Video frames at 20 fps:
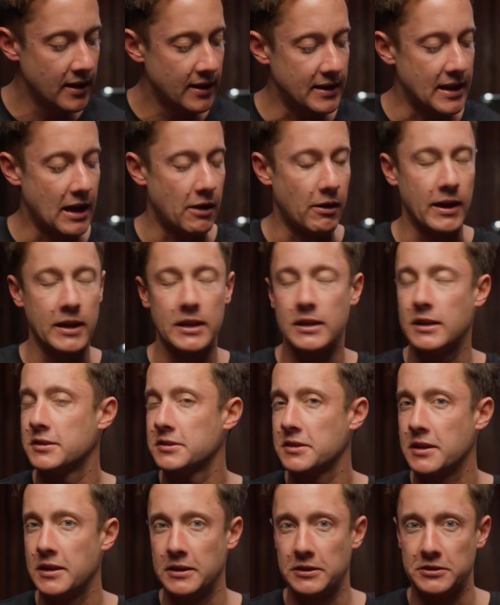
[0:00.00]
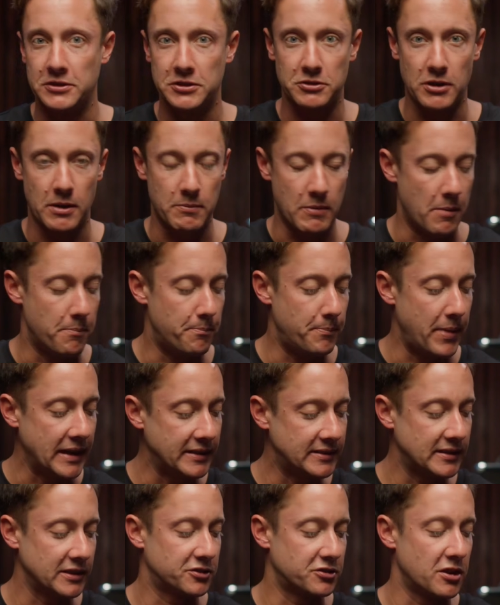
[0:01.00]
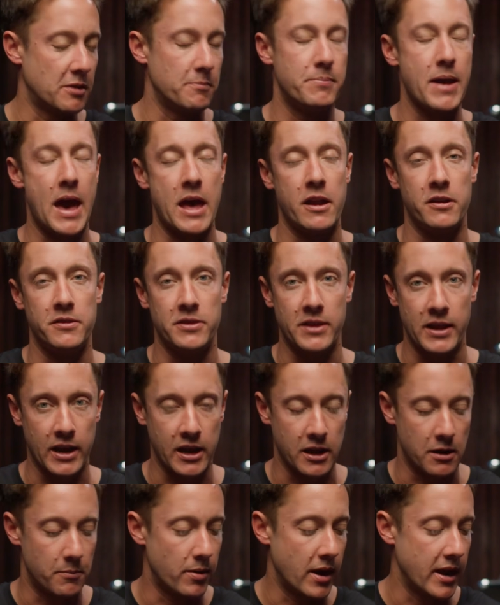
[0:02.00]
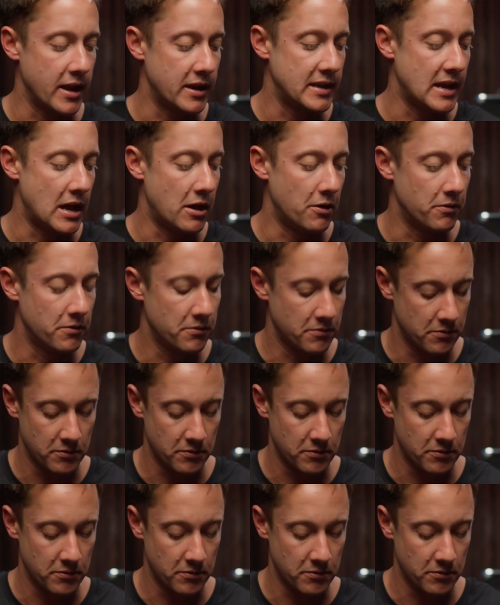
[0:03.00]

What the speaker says: Now I'm just gonna strum a basic strum pattern, and then I'm gonna break it down.